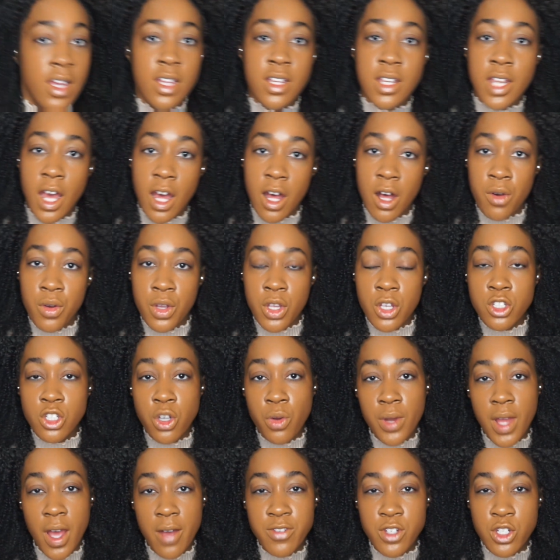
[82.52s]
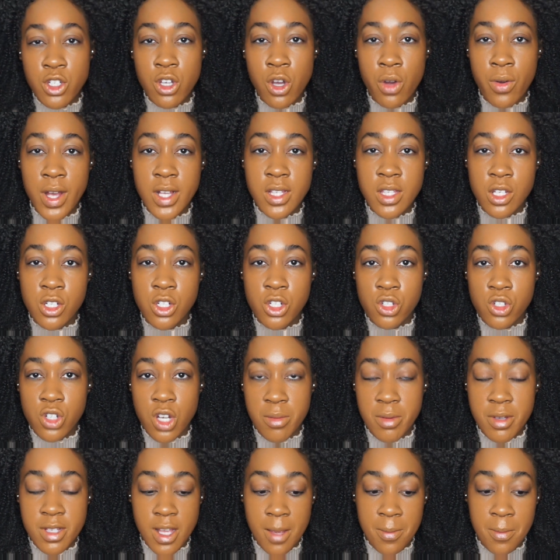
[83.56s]
Now, you don't have to go as
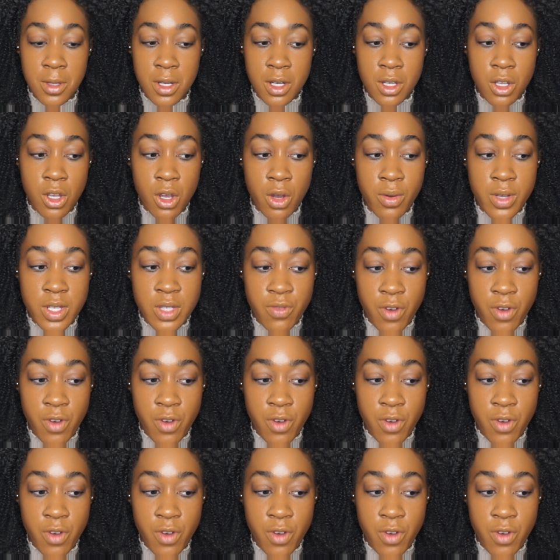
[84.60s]
extreme as I'm gonna go as